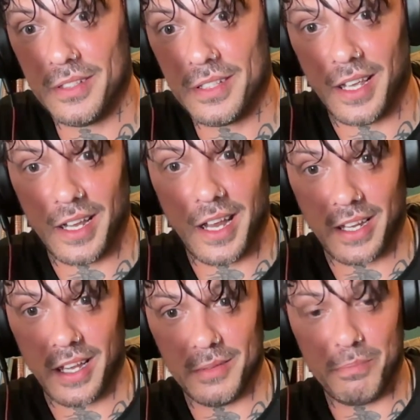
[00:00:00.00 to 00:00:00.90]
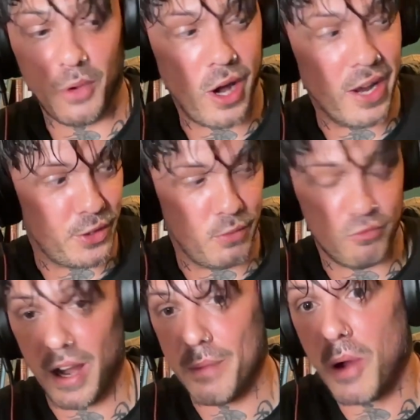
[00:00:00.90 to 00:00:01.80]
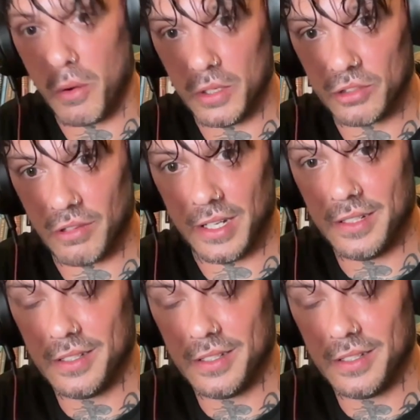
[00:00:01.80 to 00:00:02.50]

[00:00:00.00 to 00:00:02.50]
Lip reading: But I do write poetry